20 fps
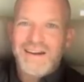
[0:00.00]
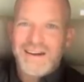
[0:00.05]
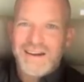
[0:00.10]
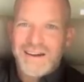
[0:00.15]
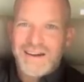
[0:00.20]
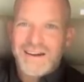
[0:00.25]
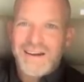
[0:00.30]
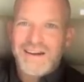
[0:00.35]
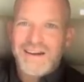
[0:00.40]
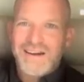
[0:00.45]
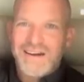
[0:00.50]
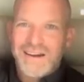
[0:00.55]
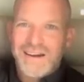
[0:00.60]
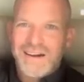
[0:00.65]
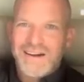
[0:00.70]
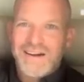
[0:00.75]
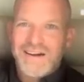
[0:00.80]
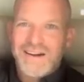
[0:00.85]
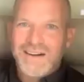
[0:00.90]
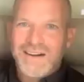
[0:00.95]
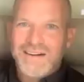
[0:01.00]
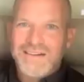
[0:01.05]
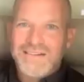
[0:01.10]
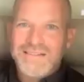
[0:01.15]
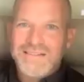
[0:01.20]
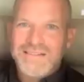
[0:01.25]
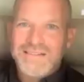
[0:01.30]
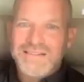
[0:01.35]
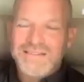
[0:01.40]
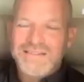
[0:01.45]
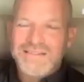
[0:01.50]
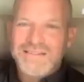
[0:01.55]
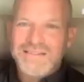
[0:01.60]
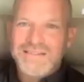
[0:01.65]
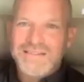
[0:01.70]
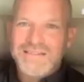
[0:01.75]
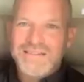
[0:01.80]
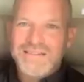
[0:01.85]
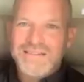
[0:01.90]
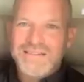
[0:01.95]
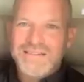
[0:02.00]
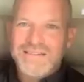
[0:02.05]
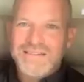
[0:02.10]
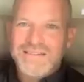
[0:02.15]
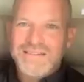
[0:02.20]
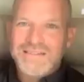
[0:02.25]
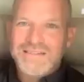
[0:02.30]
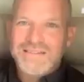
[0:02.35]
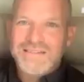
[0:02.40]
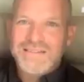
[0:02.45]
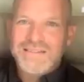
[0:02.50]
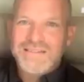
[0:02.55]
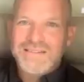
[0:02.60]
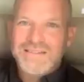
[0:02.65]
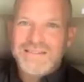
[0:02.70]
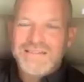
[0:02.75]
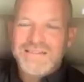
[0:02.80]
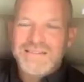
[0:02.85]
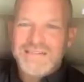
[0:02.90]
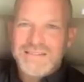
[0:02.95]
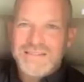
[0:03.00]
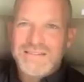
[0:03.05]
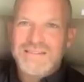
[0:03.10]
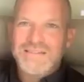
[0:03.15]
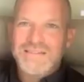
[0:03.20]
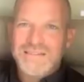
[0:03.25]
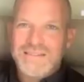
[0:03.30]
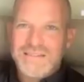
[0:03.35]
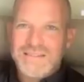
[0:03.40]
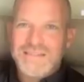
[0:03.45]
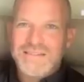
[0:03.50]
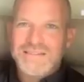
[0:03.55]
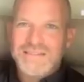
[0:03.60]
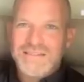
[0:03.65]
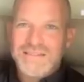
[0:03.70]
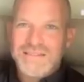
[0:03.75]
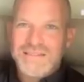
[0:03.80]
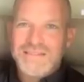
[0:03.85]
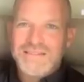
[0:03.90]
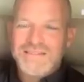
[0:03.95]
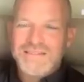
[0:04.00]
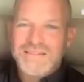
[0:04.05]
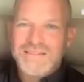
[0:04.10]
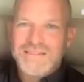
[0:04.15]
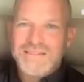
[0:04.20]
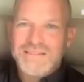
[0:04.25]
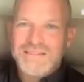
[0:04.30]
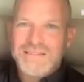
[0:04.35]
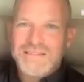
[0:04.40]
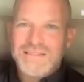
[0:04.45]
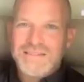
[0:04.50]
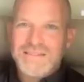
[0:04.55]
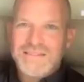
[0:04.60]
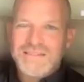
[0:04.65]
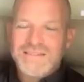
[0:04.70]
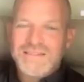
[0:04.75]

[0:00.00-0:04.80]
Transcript: [no speech]